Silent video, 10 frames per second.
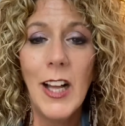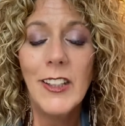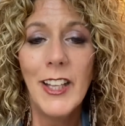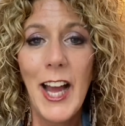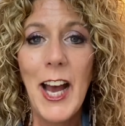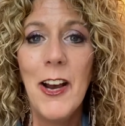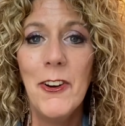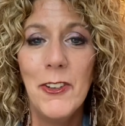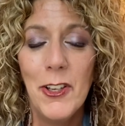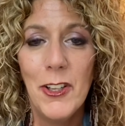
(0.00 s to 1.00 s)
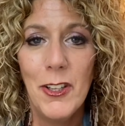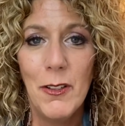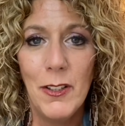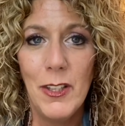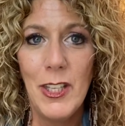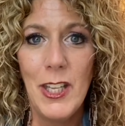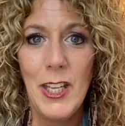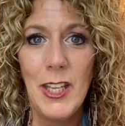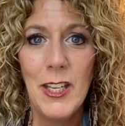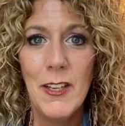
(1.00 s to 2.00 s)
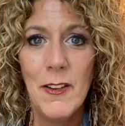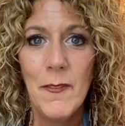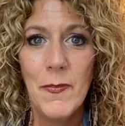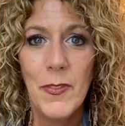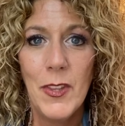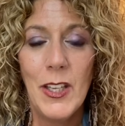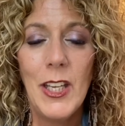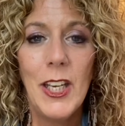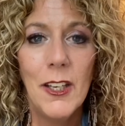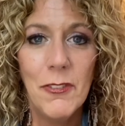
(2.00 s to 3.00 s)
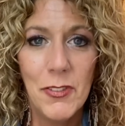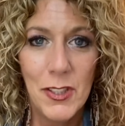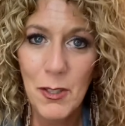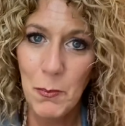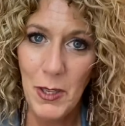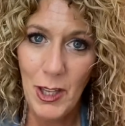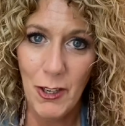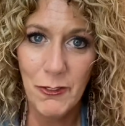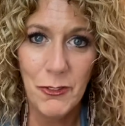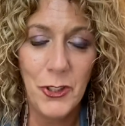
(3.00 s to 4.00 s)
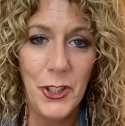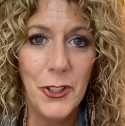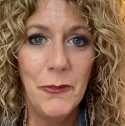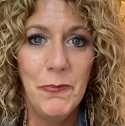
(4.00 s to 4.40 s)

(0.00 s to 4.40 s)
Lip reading: Allow the gifts to be there for you.